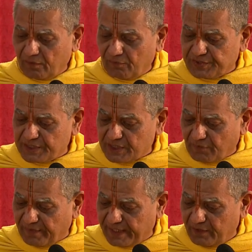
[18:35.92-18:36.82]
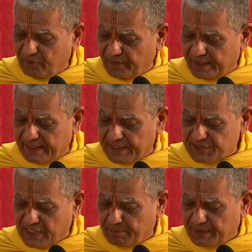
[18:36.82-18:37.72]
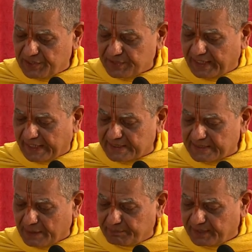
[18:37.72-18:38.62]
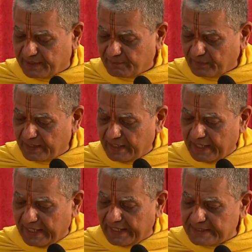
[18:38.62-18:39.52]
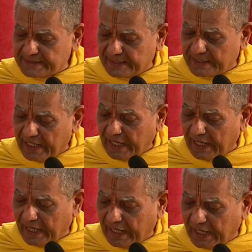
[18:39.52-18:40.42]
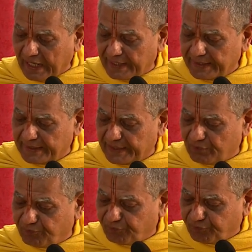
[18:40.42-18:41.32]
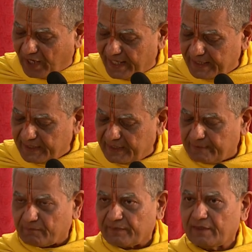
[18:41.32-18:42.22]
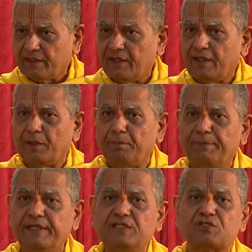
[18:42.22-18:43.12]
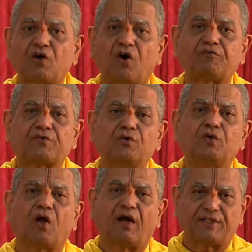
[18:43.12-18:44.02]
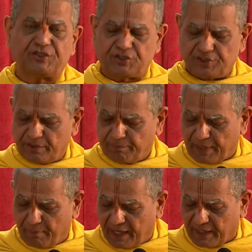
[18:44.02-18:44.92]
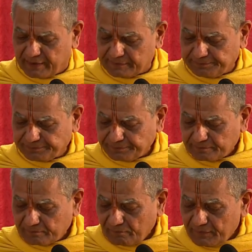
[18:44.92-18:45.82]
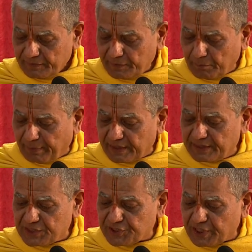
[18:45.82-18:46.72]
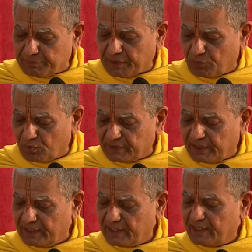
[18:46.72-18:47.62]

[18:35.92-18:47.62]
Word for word: which is a very well established and accepted as an undefiled means of true knowledge, Pramana. But this Shabda Murti